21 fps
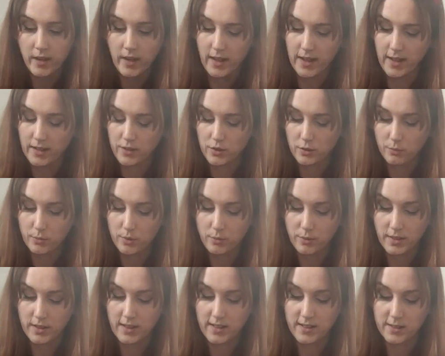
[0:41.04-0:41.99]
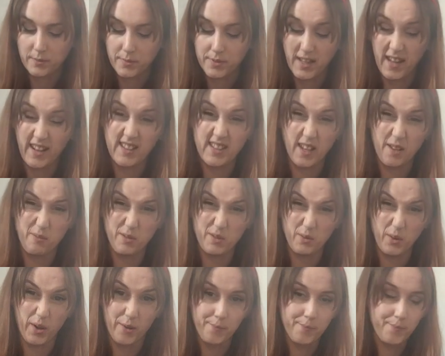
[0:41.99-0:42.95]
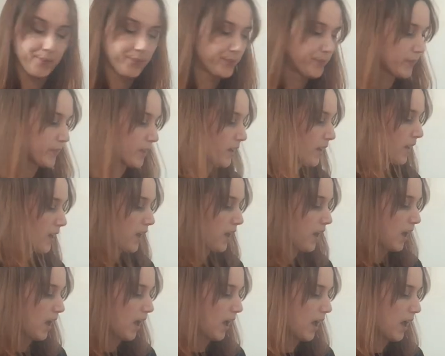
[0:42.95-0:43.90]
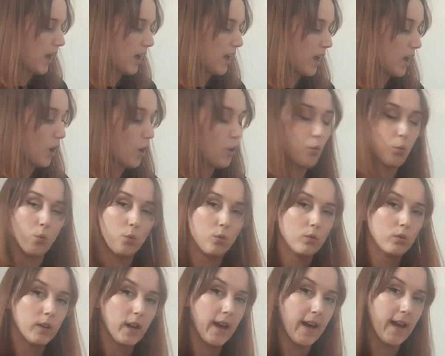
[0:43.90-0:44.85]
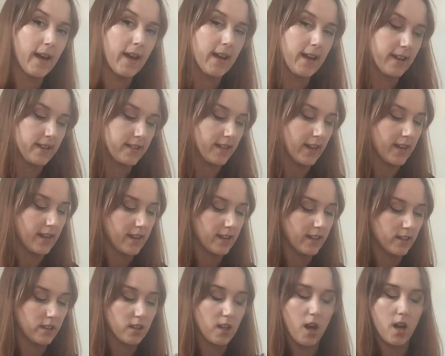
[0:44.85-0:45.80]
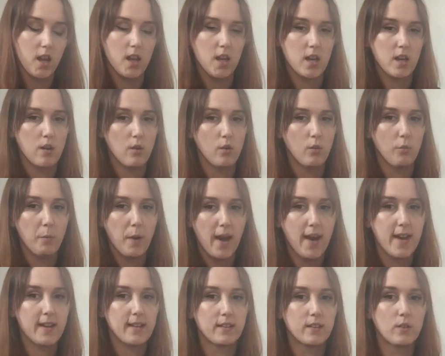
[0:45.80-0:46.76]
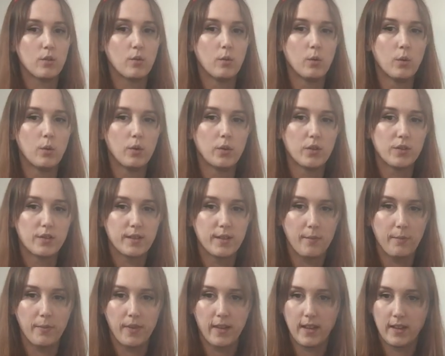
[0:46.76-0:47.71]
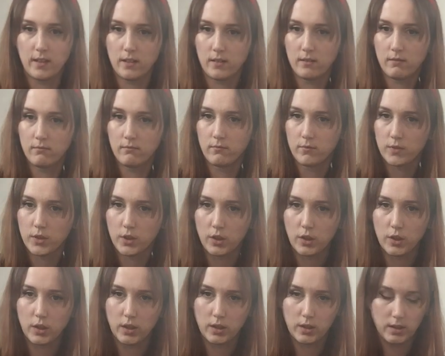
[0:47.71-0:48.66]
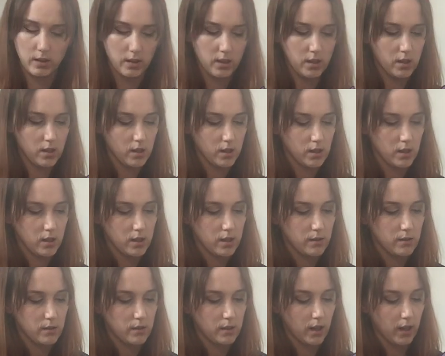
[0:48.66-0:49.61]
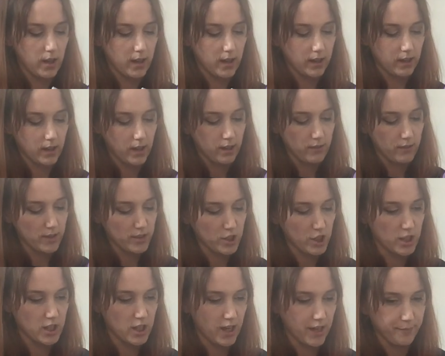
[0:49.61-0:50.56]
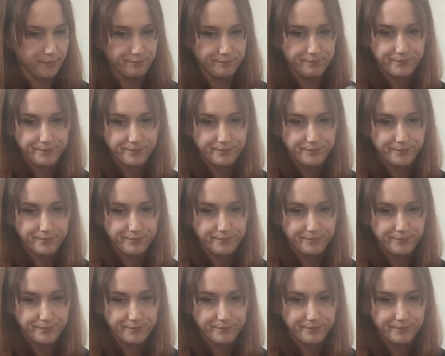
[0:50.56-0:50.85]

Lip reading: and you'll probably need some sellotape as well. And anything to colour or paint or something to colour in Gigi.